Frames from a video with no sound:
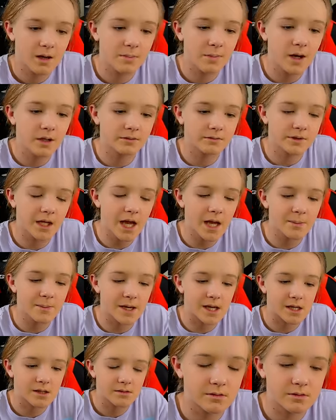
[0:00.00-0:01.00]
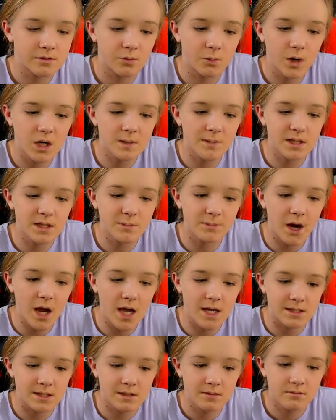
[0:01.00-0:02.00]
Come on, take me. Where's my
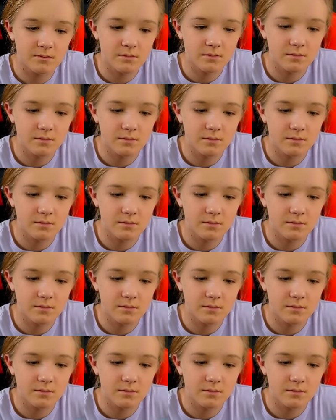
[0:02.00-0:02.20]
surprise?